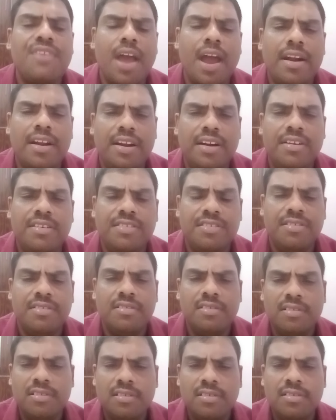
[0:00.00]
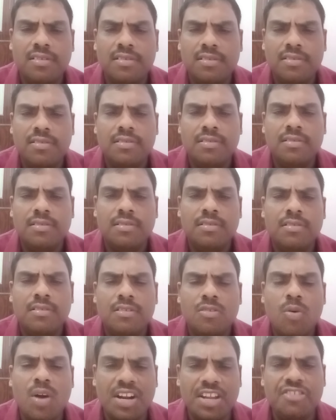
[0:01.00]
behind it?
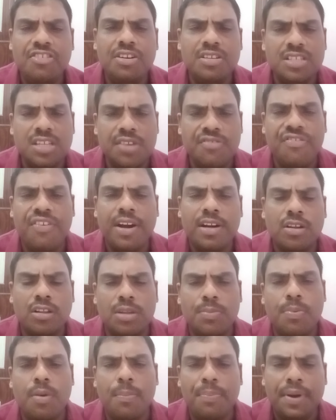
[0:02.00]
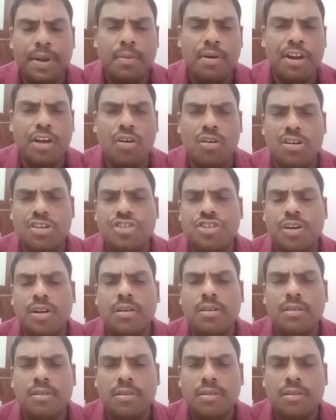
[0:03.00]
What is its effect on the profitability condition?